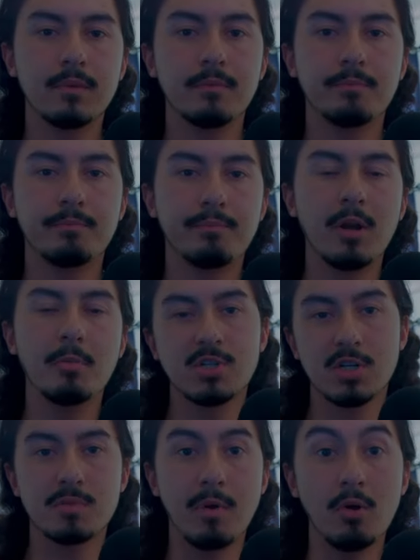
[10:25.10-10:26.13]
pretty much
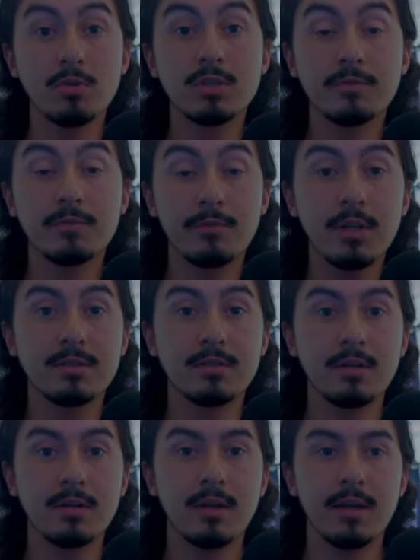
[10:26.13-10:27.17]
exposed for this.
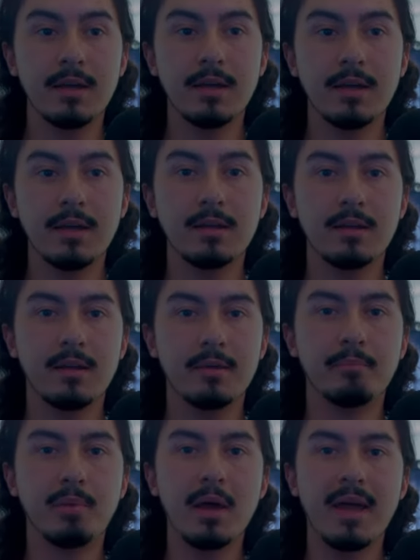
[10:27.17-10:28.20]

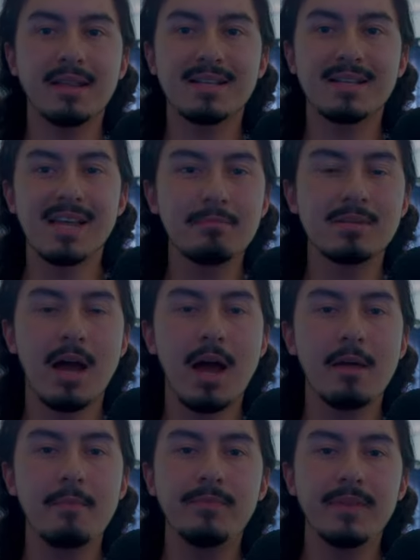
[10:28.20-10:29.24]
But at the same
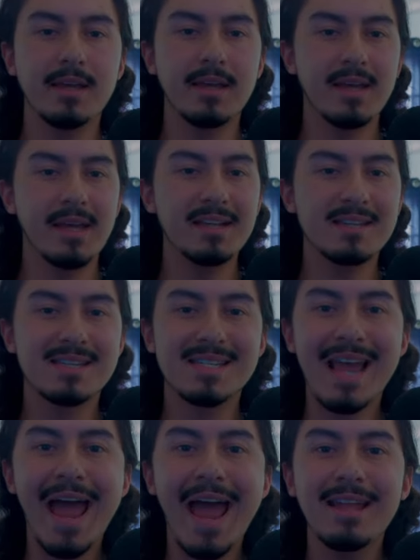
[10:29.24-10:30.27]
time, it's
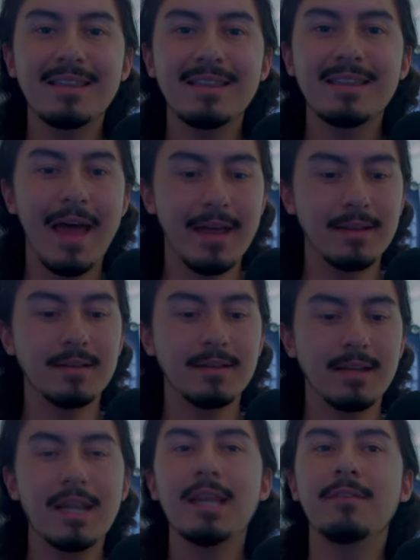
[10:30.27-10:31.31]
sad that
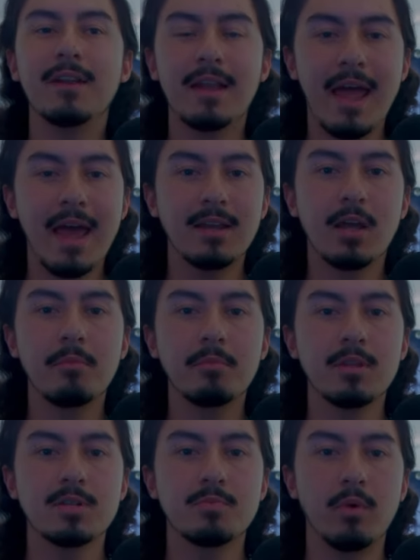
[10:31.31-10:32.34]
it even had to come to
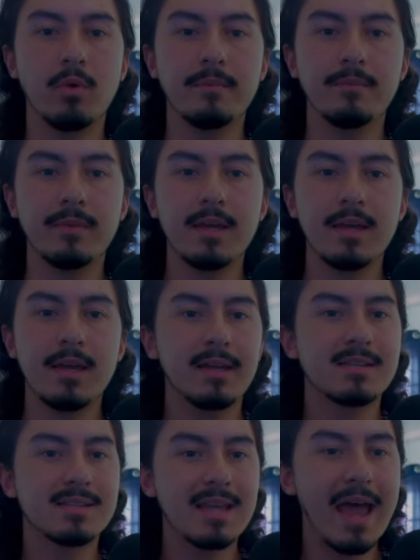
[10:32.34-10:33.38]
this point.
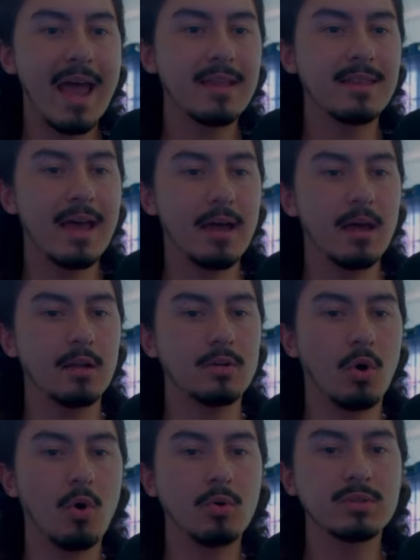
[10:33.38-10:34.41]
It's sad that
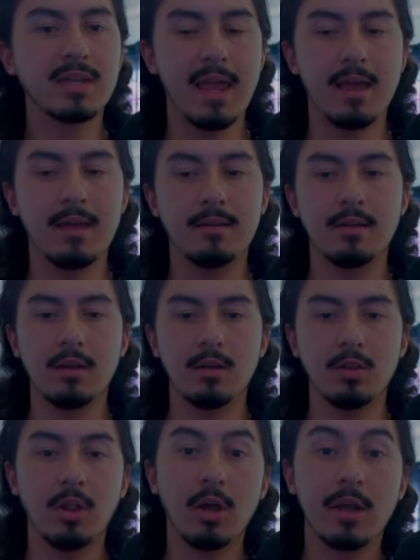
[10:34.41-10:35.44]
adults can't
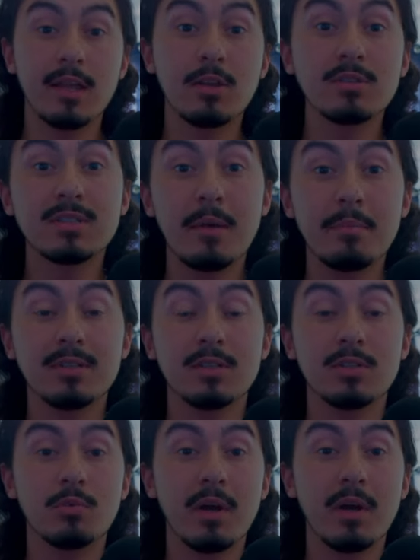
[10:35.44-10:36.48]
look at those type of
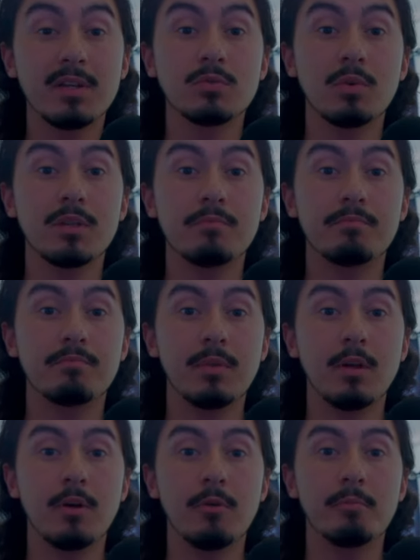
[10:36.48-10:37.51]
situations with, you
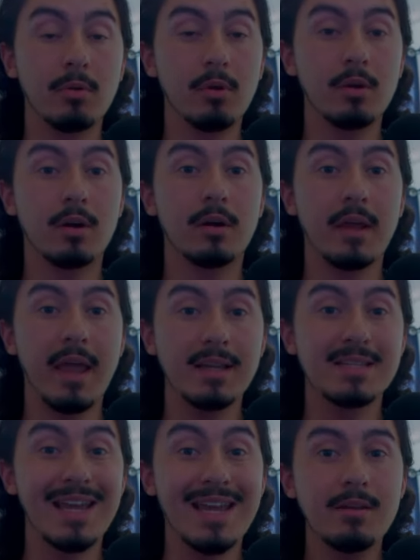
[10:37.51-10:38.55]
know, people under
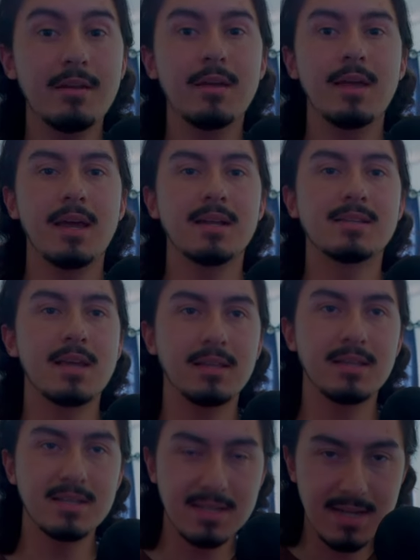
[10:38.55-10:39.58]
18 and say,
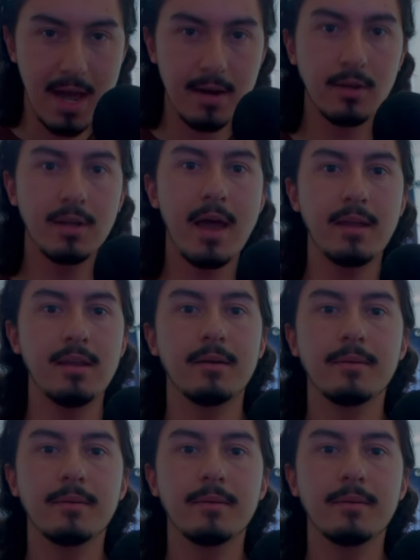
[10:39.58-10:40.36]
this is not a good idea.